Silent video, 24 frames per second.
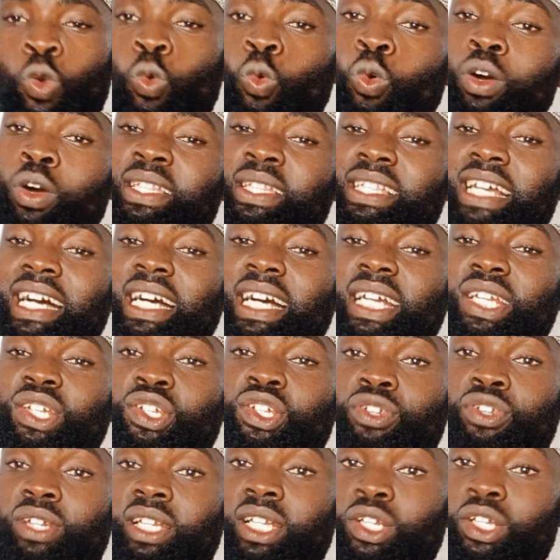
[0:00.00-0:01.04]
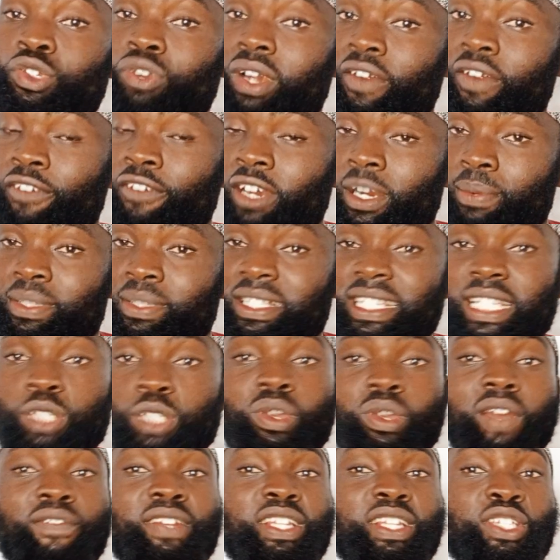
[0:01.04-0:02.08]
What are triliteral verbs?
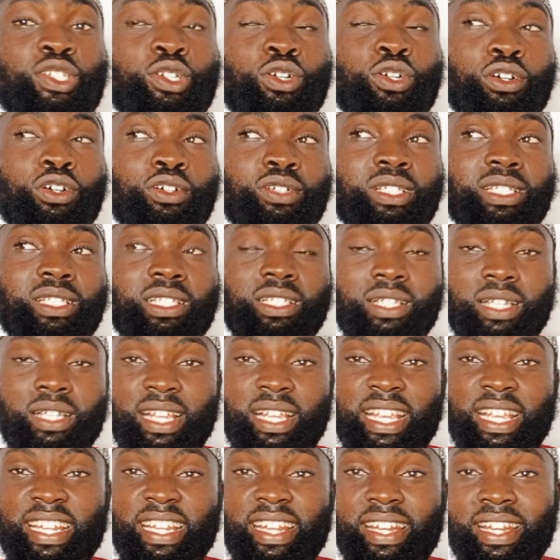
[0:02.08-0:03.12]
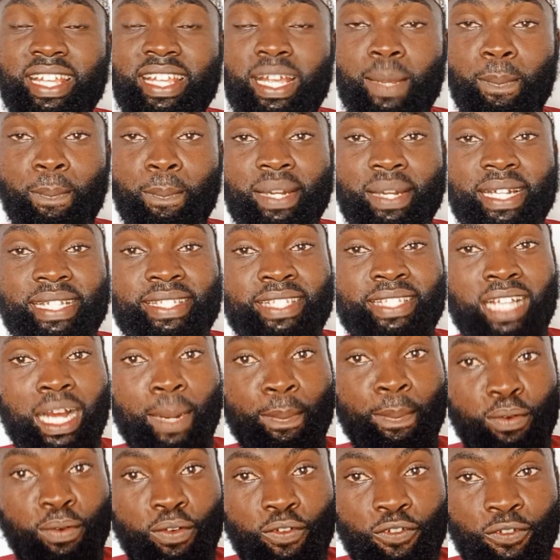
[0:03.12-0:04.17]
This we have discussed in the link placed
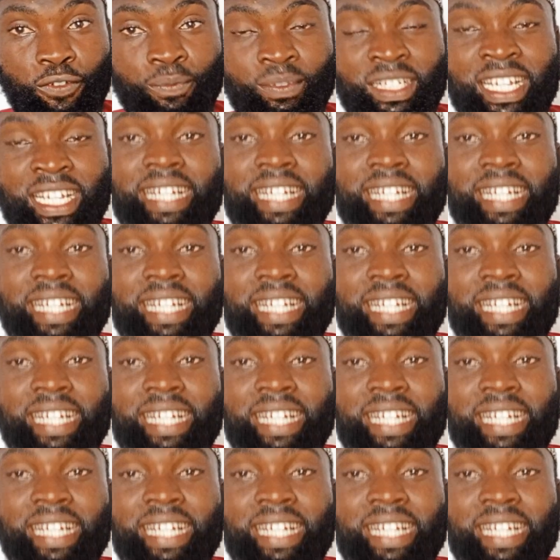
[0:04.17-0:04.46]
above.